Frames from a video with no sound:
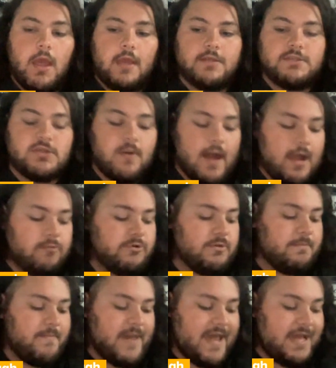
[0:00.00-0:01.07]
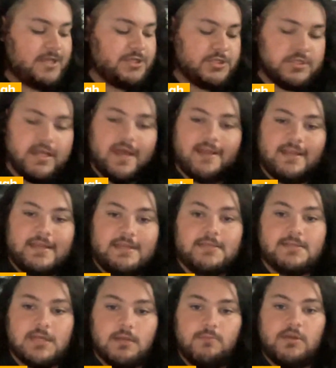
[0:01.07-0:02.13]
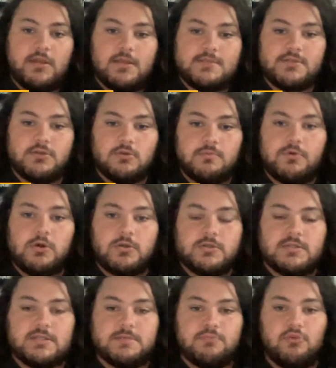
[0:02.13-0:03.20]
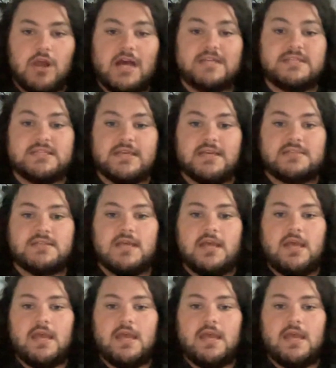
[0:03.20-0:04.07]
And so I would imagine that he's going to be an integral part to this process.